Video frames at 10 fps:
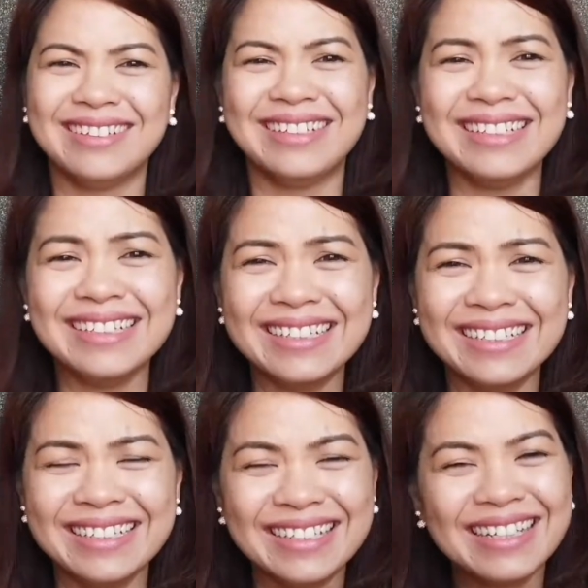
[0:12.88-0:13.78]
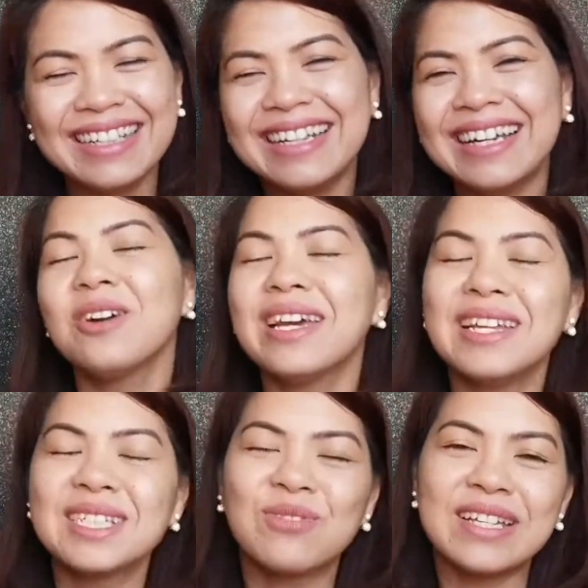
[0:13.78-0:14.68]
Okay,
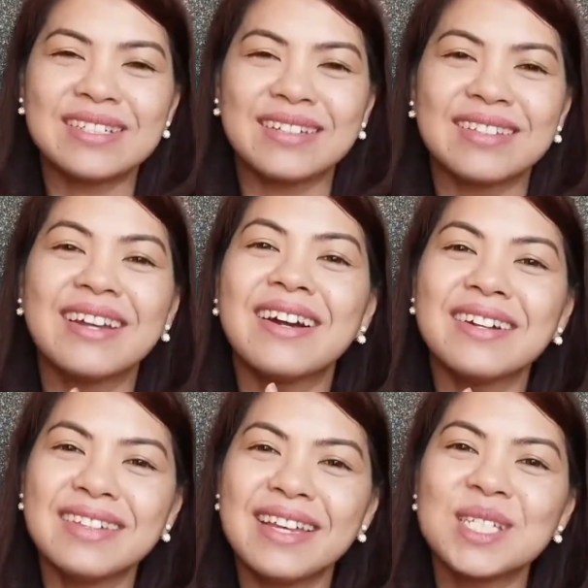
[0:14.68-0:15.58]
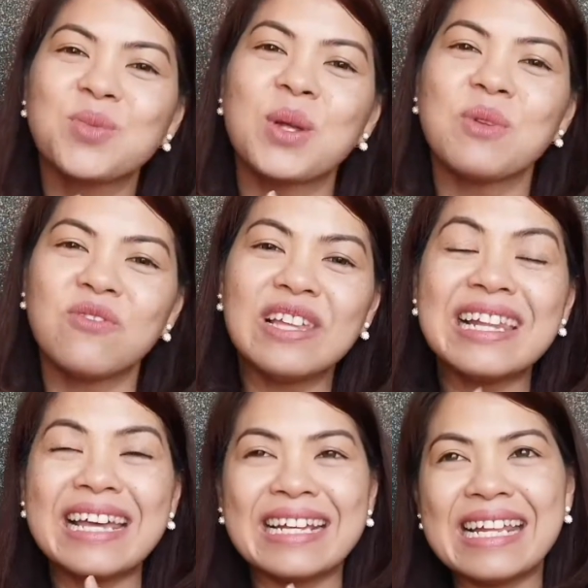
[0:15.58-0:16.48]
let's face it. There are days when we feel
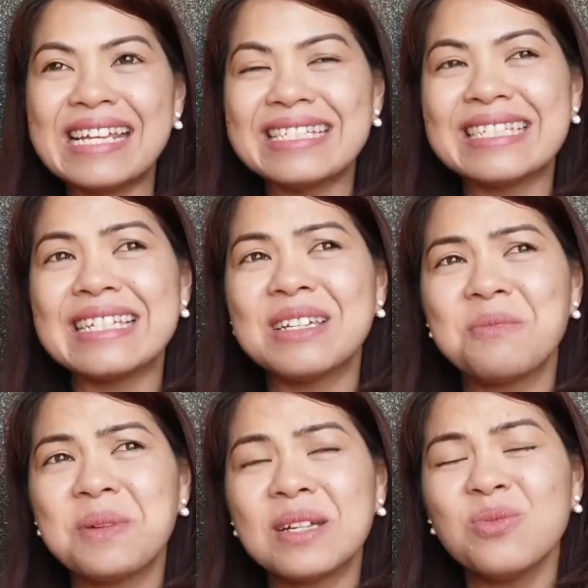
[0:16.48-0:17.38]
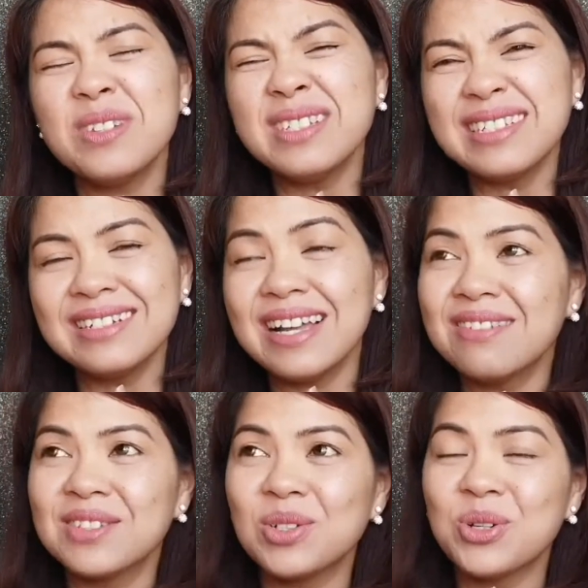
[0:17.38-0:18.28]
like lazy, but we still
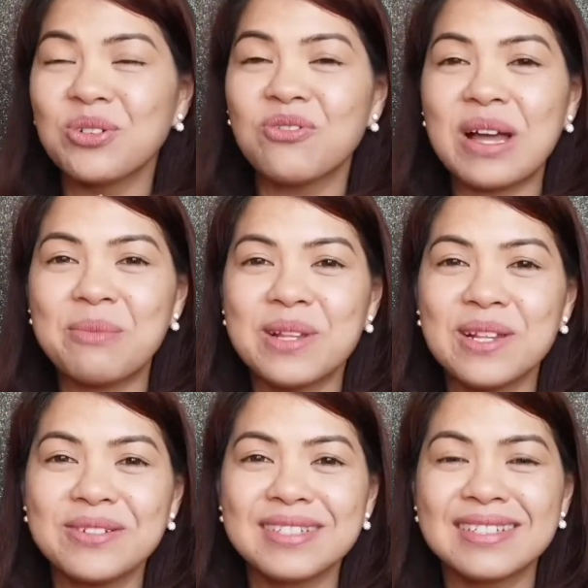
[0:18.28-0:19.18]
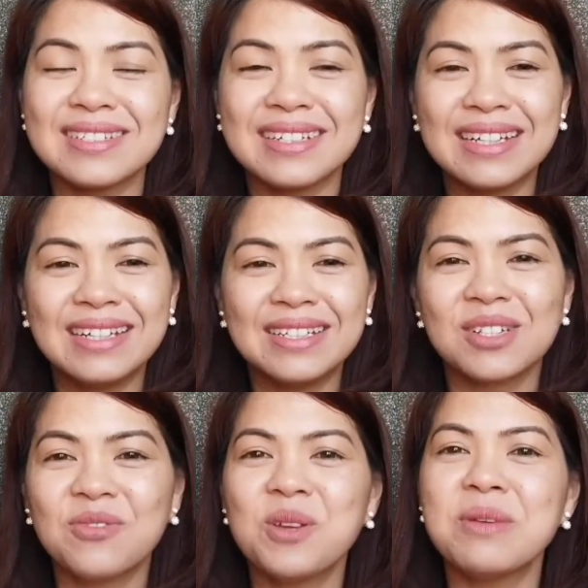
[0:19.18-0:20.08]
have to look fabulous.
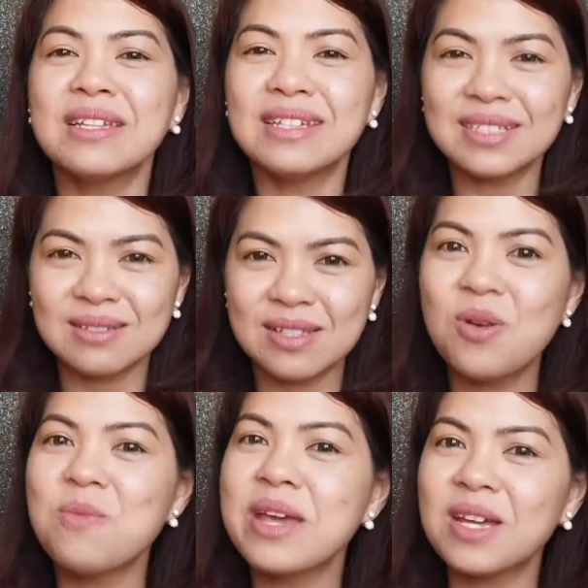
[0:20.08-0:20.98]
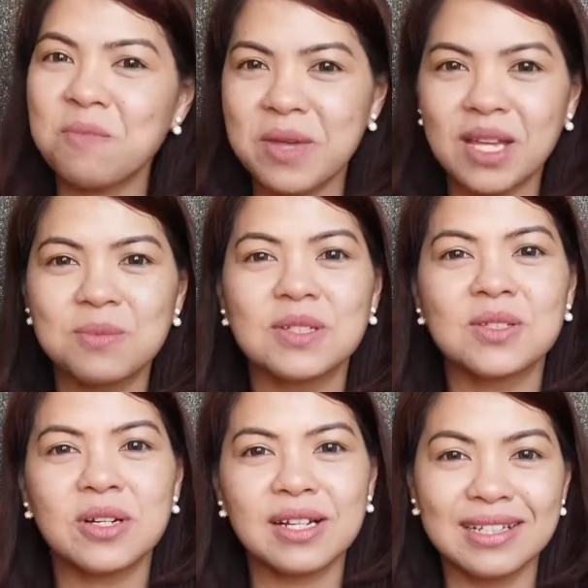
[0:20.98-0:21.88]
So for me, this no makeup
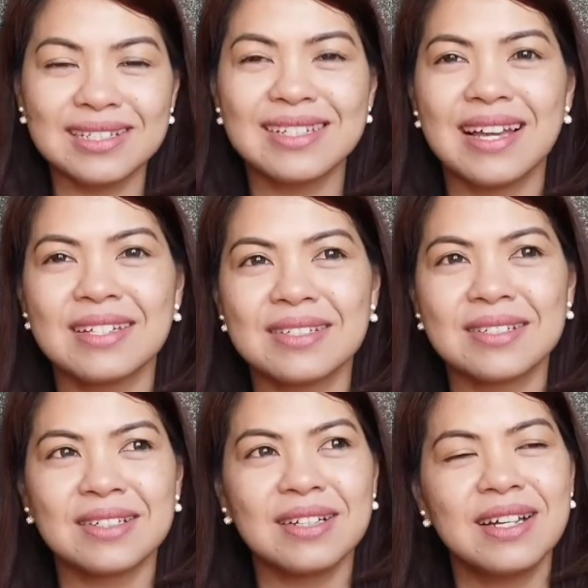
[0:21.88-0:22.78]
tutorial is the answer,